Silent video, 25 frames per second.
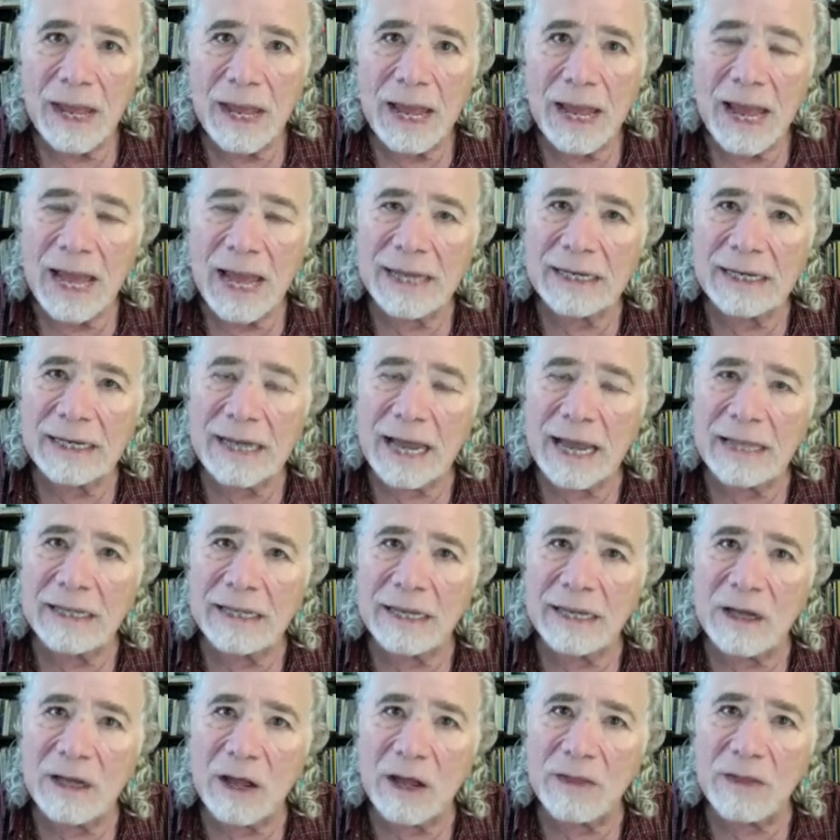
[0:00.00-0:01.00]
And
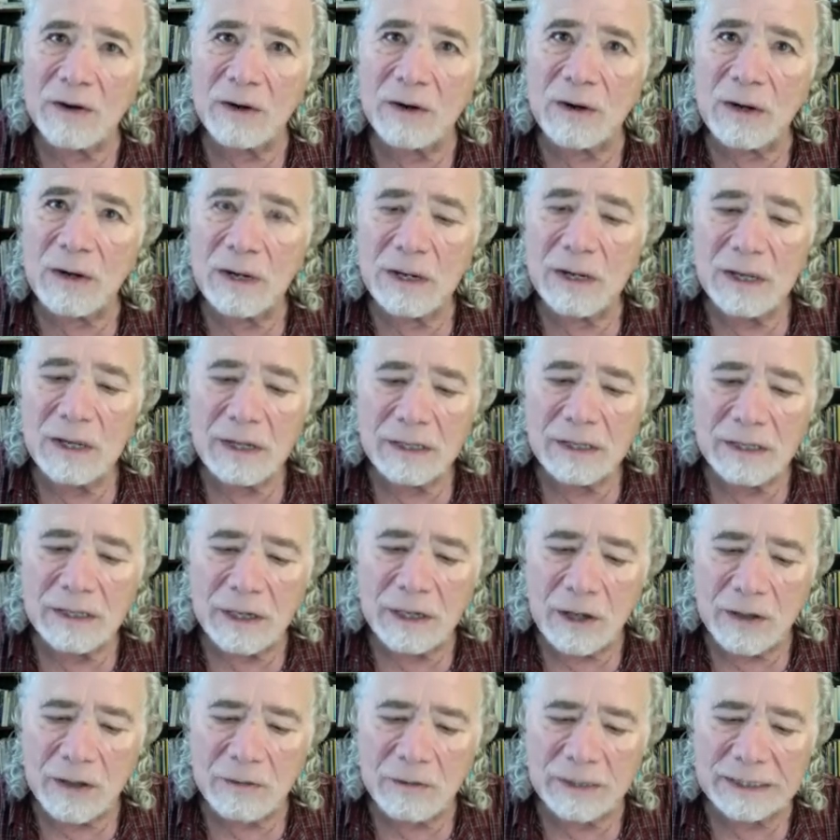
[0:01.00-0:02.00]
the
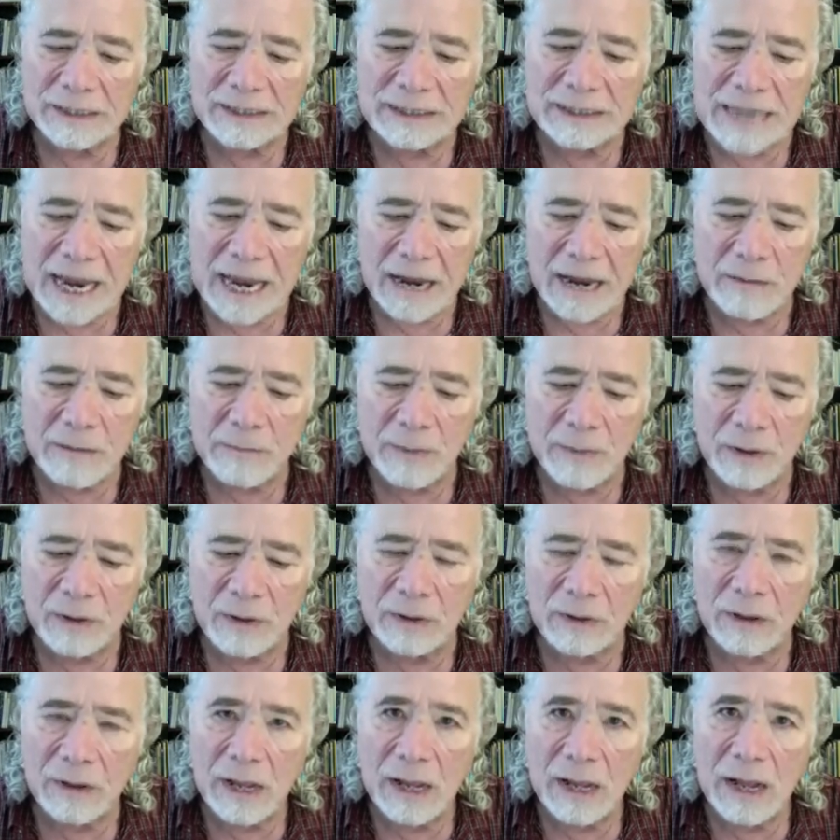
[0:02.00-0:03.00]
other
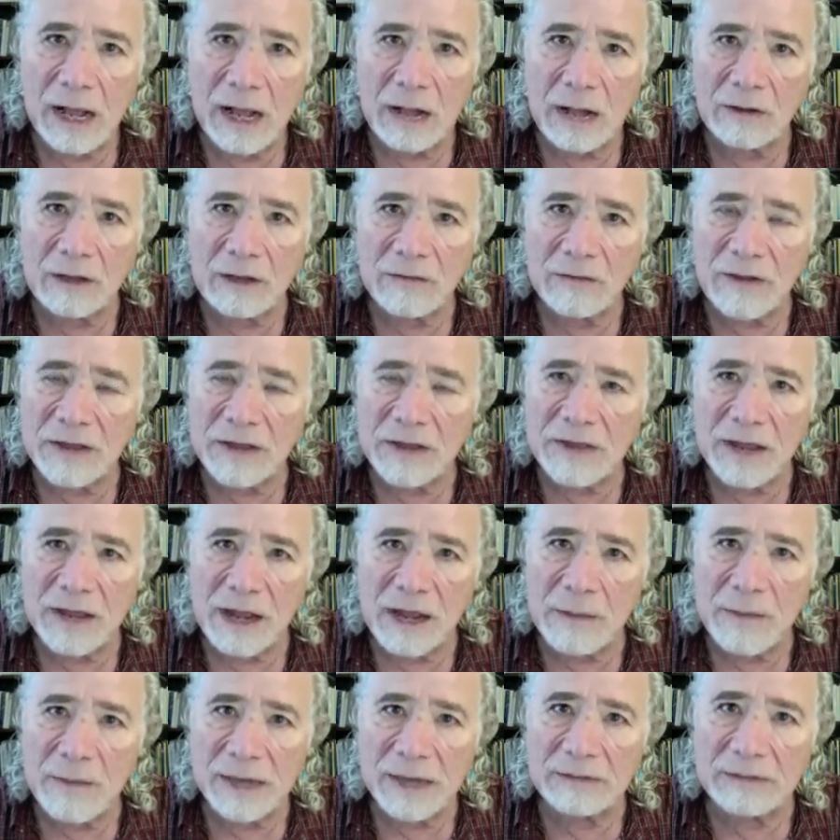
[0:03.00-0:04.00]
example I'll give, I think I
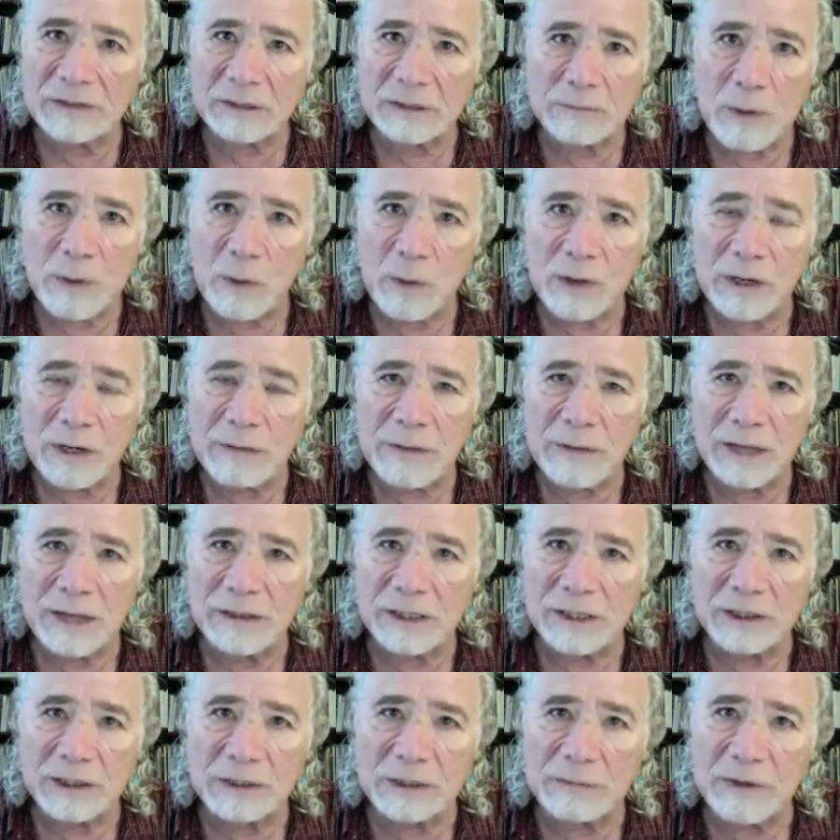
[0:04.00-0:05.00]
might have spoken about
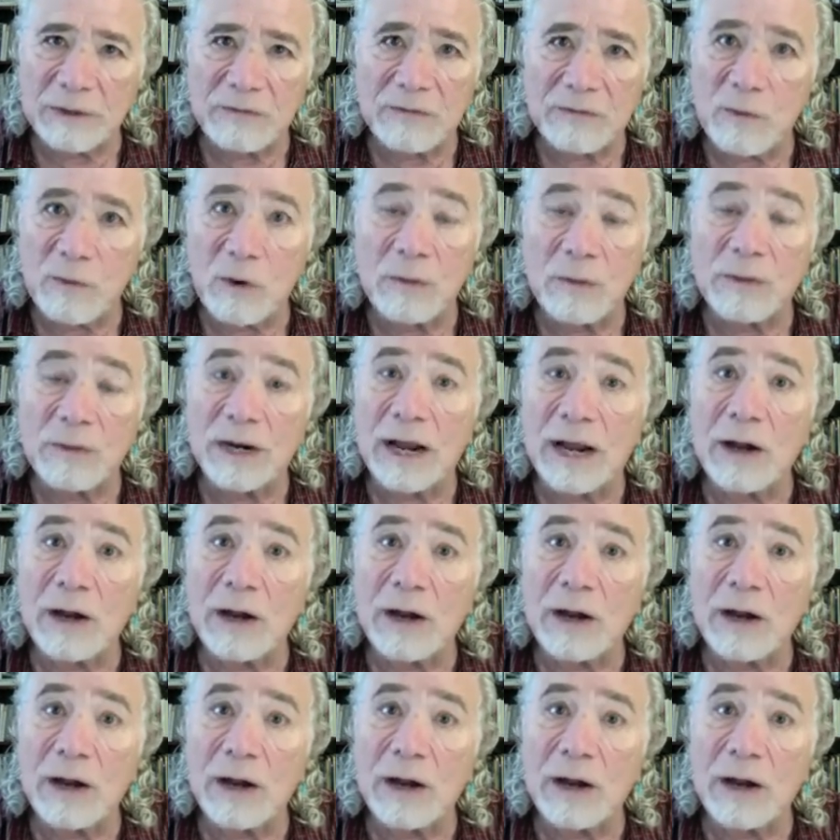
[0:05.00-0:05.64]
this before, but I